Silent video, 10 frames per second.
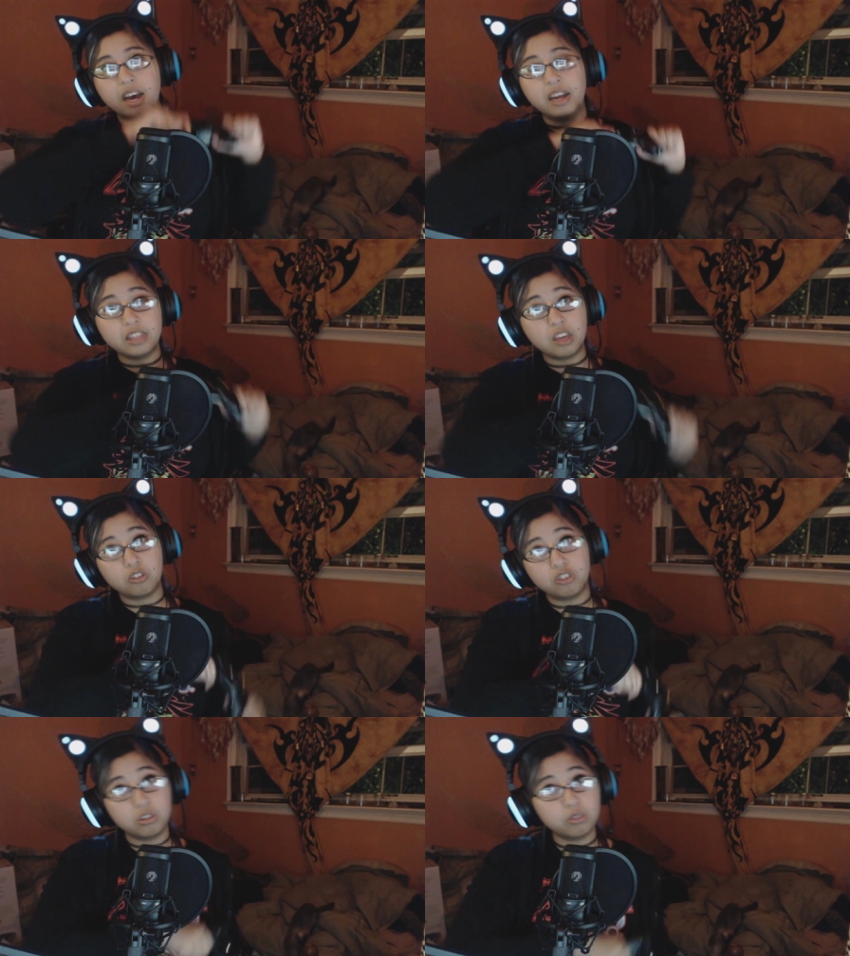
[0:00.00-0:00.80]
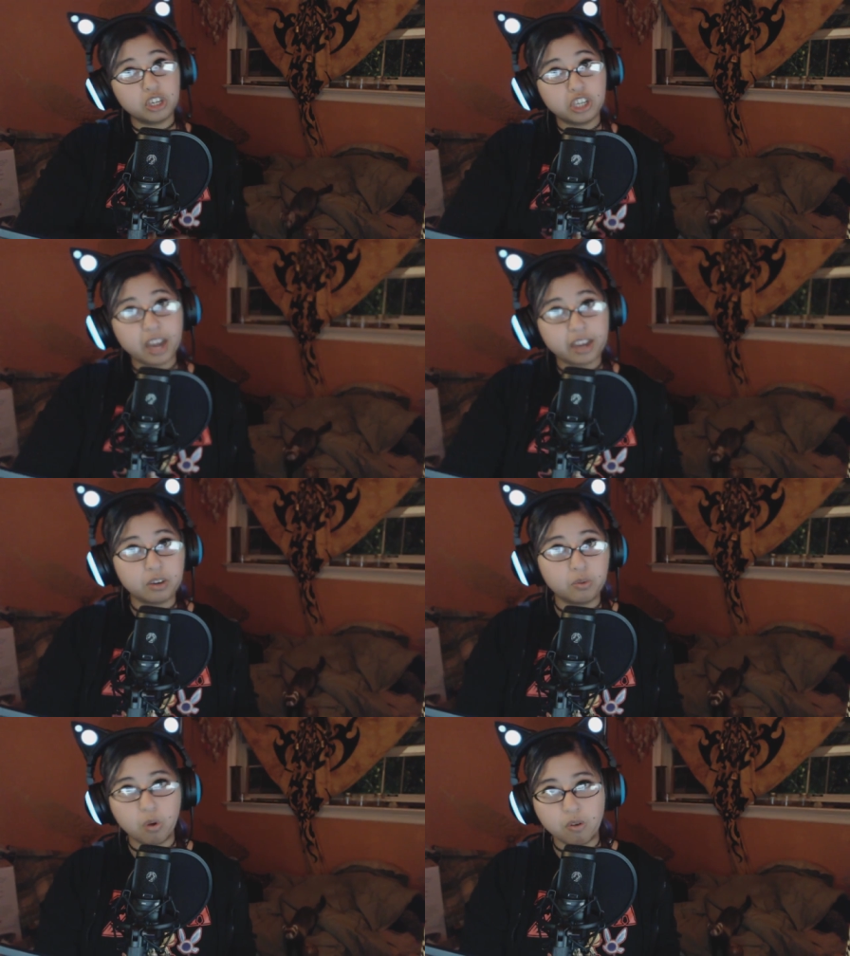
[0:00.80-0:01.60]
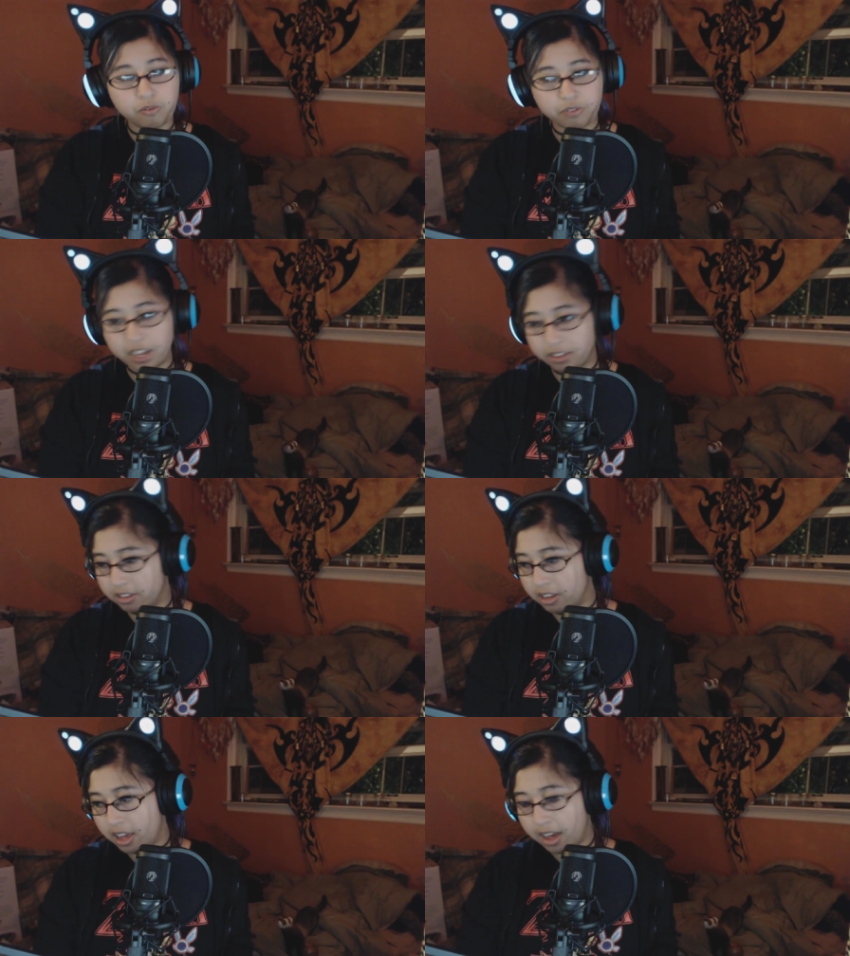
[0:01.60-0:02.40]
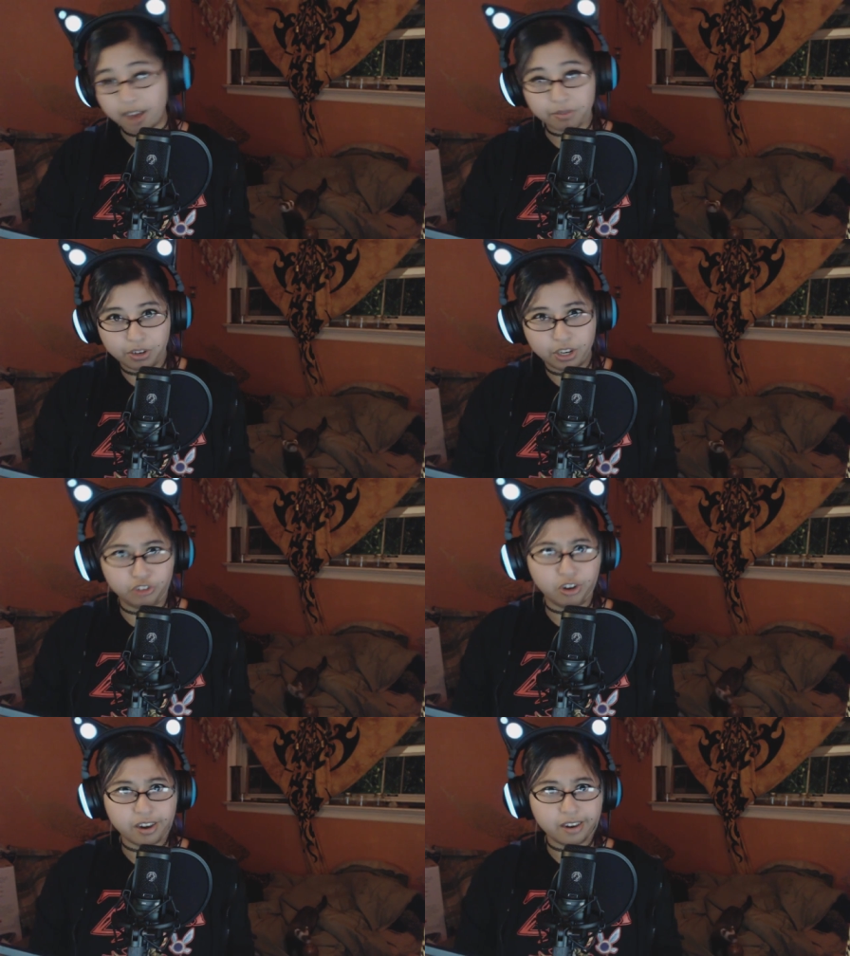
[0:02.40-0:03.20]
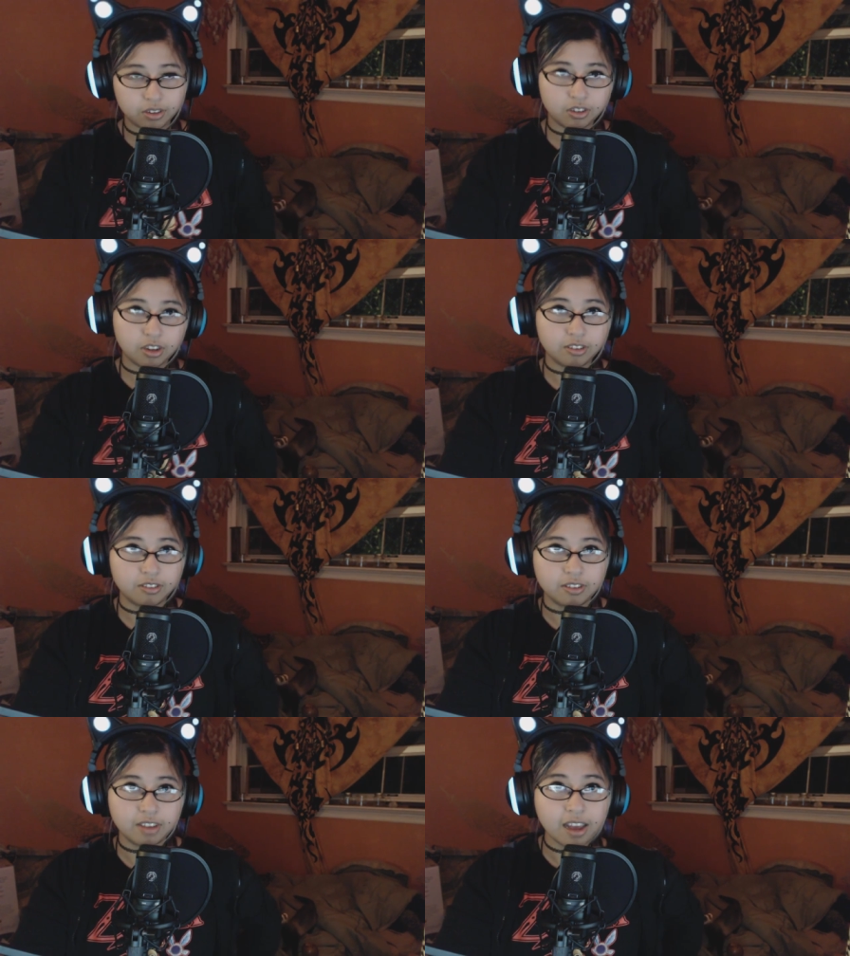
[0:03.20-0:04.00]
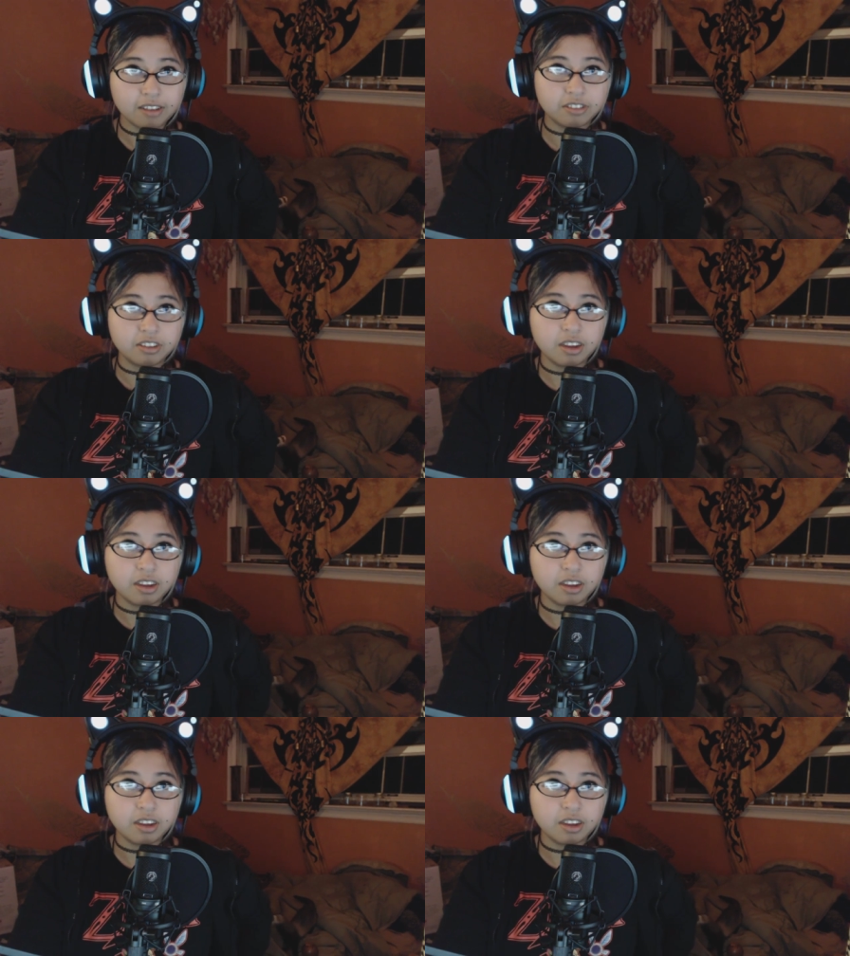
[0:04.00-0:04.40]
The auxiliary jack won't fit. I've already tried it out just as a test.